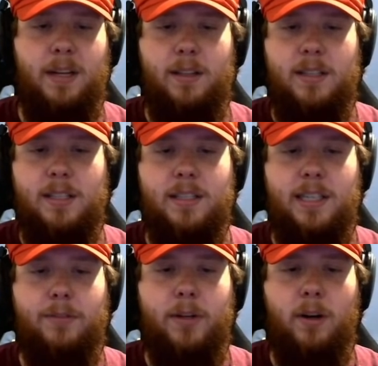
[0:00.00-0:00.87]
This is
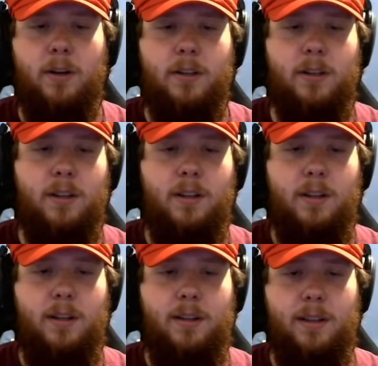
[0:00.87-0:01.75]
even harder
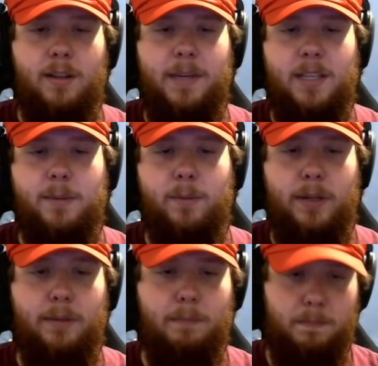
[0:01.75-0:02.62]
than the basement one.